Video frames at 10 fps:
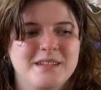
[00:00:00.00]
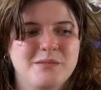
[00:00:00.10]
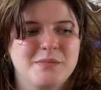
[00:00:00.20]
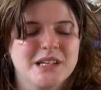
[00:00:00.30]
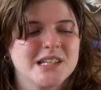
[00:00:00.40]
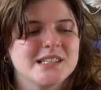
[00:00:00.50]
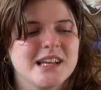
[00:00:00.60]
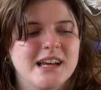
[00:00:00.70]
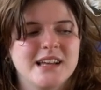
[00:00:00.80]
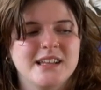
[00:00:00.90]
because
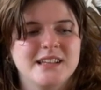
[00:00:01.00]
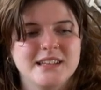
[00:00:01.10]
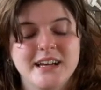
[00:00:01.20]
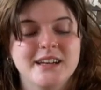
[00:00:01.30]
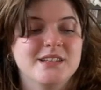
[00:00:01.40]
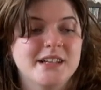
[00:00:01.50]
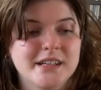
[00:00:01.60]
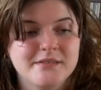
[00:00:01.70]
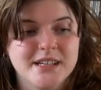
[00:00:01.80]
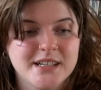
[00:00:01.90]
yeah, a lot
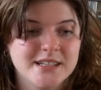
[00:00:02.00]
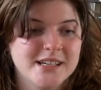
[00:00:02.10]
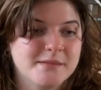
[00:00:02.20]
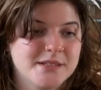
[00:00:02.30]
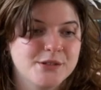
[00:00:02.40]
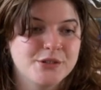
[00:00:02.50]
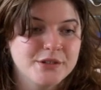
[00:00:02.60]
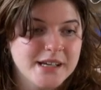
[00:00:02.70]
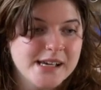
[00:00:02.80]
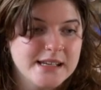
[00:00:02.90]
of knitting time on the
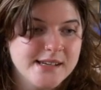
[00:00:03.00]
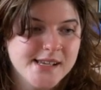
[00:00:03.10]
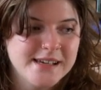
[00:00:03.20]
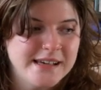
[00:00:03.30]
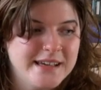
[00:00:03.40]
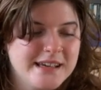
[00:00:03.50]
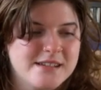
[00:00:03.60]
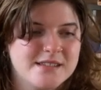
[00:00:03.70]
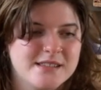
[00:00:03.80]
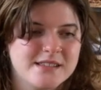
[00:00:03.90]
train.
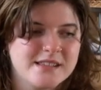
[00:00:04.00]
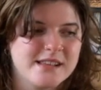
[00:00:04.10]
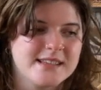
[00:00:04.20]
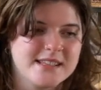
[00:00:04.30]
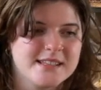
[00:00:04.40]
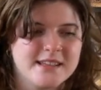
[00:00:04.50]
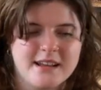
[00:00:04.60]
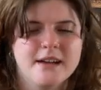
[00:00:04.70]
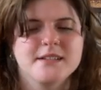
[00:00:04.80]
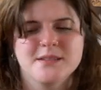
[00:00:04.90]
As, as I said,
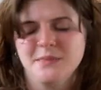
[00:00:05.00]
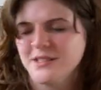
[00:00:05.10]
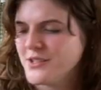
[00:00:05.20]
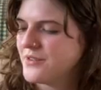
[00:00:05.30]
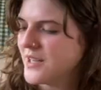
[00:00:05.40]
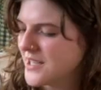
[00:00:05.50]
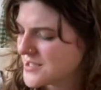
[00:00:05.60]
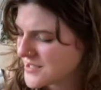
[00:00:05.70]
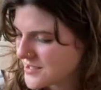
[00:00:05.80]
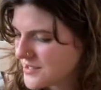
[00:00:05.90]
I was a bit too
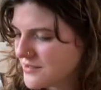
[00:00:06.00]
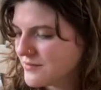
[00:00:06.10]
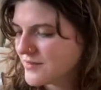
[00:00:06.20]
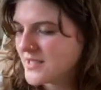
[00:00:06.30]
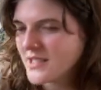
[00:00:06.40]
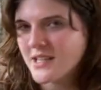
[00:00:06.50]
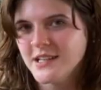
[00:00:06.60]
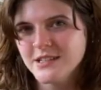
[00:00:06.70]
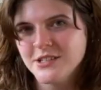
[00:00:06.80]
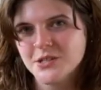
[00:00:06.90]
nauseous to do reading
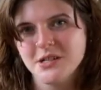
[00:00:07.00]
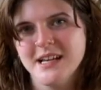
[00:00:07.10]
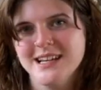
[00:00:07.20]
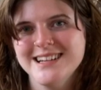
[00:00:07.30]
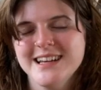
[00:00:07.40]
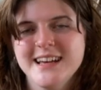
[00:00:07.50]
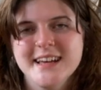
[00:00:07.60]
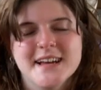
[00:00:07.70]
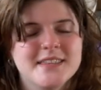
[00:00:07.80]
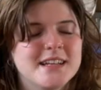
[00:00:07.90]
on the train,
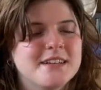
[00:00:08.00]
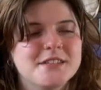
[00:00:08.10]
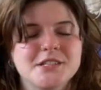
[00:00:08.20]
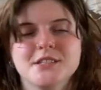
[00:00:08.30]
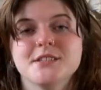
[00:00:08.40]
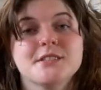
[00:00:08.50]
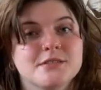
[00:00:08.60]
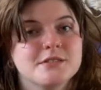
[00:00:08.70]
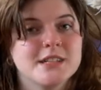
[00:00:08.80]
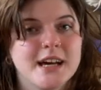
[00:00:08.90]
and then I was just
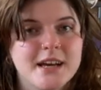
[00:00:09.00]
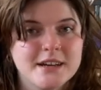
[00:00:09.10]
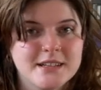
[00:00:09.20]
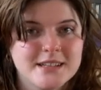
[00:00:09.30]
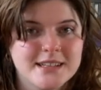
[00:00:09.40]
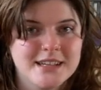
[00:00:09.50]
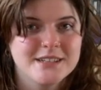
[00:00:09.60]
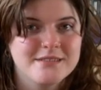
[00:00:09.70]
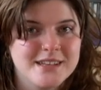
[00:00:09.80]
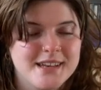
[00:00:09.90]
so tired at the end
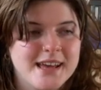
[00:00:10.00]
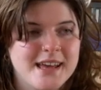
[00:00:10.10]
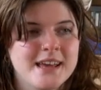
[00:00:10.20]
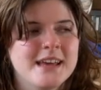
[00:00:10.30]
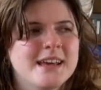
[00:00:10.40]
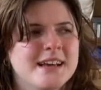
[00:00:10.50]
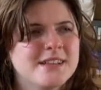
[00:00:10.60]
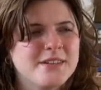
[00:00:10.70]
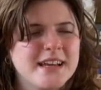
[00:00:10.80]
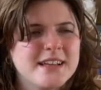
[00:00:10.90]
of the day. It's
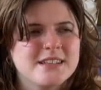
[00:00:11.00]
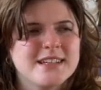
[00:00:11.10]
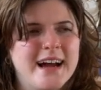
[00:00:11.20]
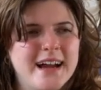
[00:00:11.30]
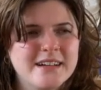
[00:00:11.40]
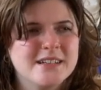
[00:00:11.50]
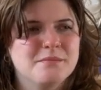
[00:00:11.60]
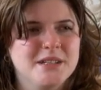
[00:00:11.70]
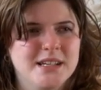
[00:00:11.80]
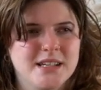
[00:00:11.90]
quite tiring
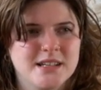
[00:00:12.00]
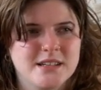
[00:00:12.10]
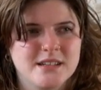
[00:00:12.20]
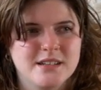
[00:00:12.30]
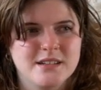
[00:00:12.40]
being in